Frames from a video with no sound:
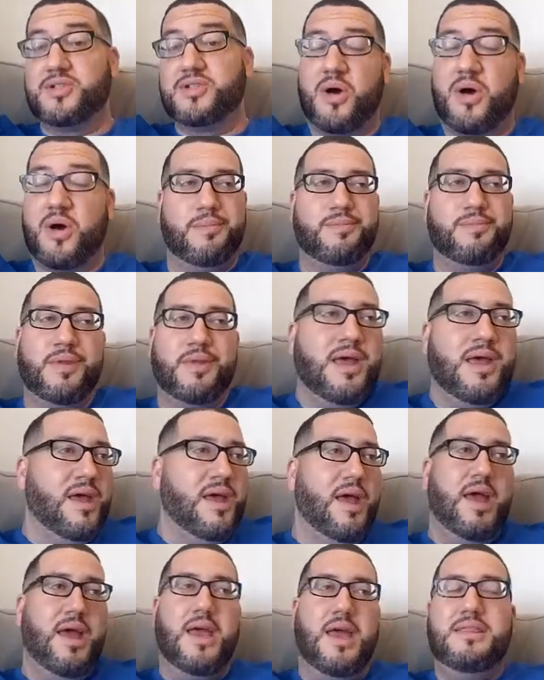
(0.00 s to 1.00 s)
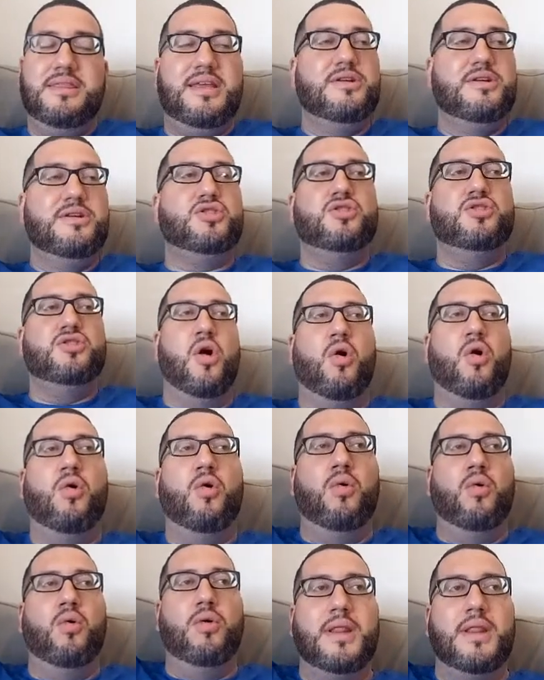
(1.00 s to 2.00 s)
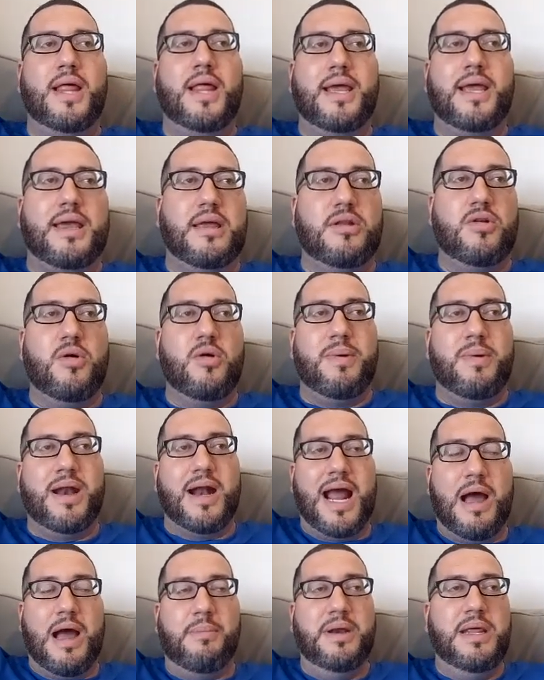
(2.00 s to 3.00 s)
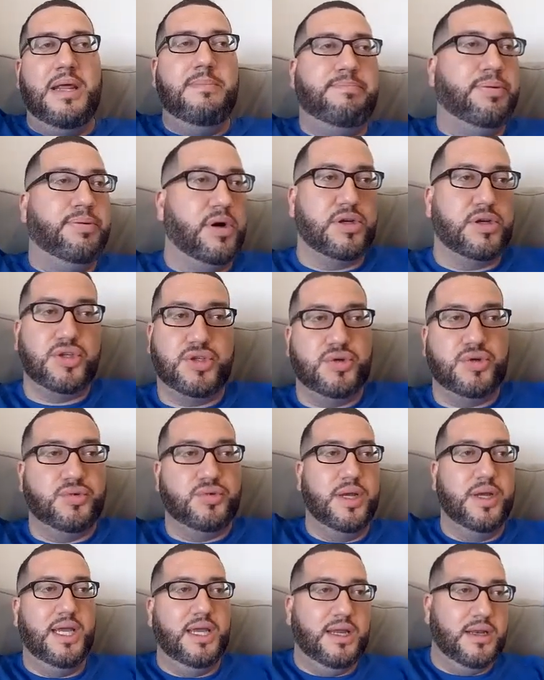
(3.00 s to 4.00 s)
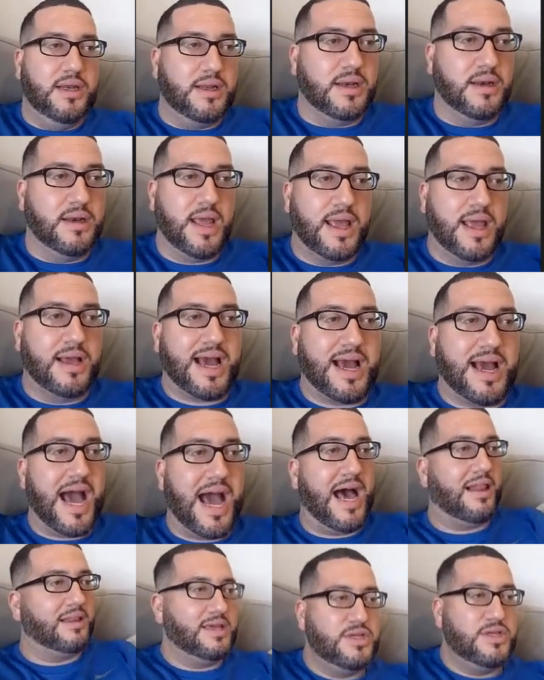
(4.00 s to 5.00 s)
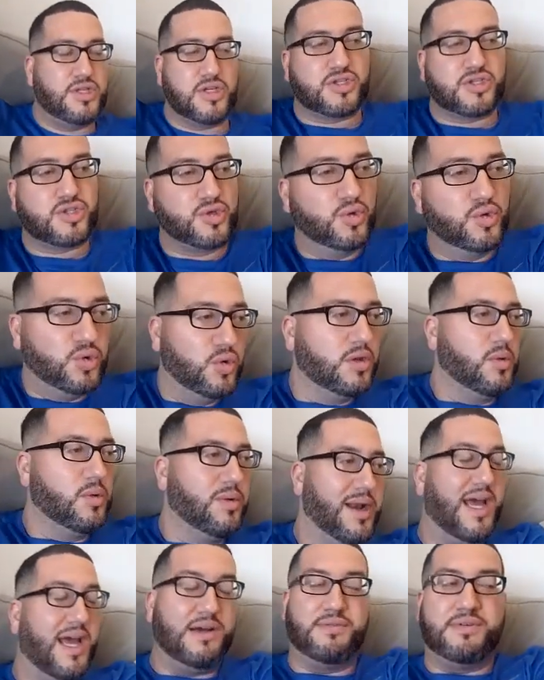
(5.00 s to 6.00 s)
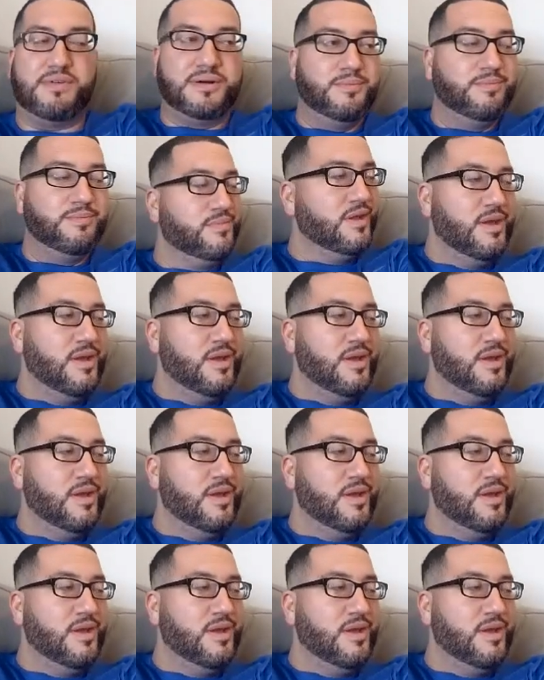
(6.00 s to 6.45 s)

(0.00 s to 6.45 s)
So there's no matter how many books you read in college or school or whatever,